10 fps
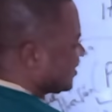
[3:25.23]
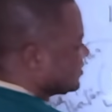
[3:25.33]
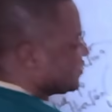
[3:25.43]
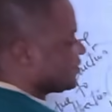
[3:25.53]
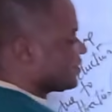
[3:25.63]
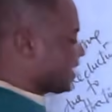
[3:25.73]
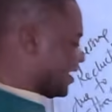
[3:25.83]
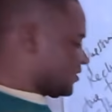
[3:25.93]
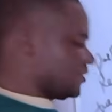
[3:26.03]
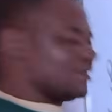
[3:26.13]
ideal
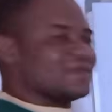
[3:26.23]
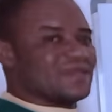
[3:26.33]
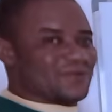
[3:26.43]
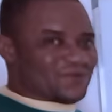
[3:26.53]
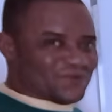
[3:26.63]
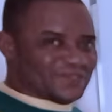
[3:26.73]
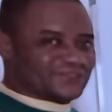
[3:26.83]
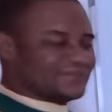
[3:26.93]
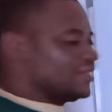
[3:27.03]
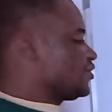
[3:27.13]
gas
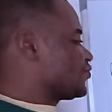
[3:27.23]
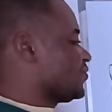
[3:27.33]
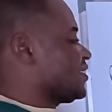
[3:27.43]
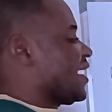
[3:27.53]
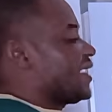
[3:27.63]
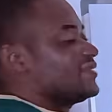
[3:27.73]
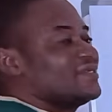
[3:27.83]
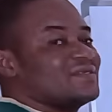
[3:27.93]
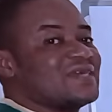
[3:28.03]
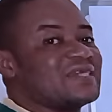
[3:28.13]
equation. So the
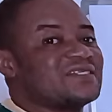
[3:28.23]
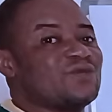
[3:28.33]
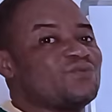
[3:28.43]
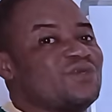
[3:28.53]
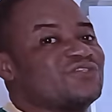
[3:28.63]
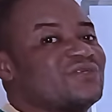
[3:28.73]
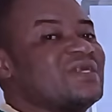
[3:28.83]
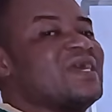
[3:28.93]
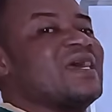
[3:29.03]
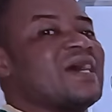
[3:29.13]
ideal gas
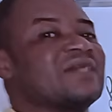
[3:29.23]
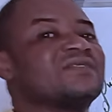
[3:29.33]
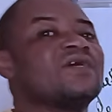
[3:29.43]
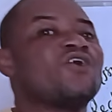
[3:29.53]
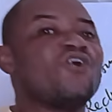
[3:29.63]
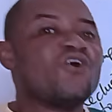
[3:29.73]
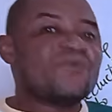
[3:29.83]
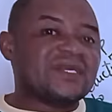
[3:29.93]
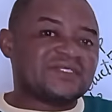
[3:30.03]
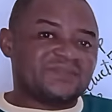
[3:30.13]
equation had
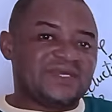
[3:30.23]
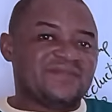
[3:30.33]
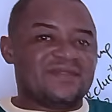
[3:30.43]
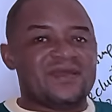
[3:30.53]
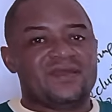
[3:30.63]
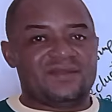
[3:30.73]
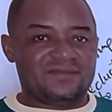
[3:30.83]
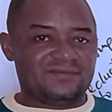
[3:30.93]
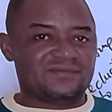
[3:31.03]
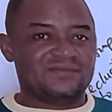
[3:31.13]
always been there.
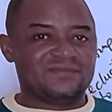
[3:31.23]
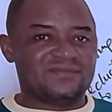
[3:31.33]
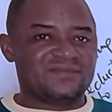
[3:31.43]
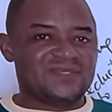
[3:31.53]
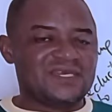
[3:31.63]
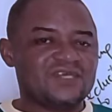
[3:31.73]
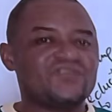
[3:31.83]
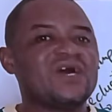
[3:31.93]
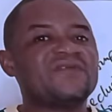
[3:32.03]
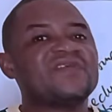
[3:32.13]

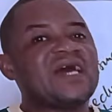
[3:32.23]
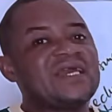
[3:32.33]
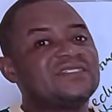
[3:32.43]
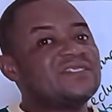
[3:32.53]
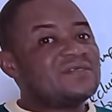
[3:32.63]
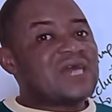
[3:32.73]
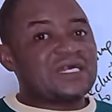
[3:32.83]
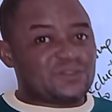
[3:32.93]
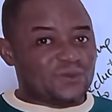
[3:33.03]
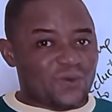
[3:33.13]
You have the ideal
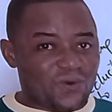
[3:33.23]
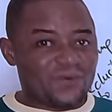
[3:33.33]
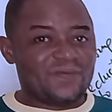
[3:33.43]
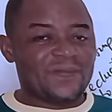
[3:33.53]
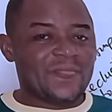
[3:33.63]
gas law.